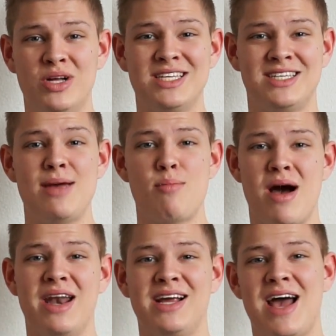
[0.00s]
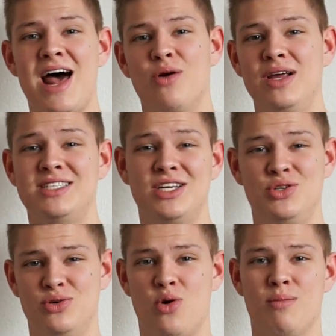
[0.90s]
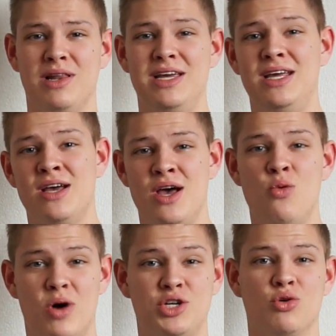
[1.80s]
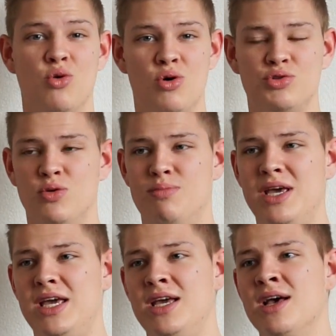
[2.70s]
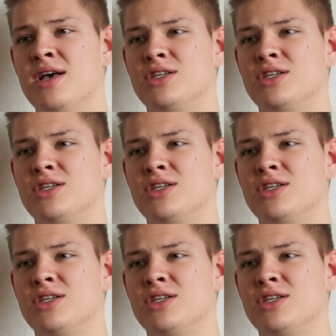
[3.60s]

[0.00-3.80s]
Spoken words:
With the same amount of calories that you normally, what your goals will be.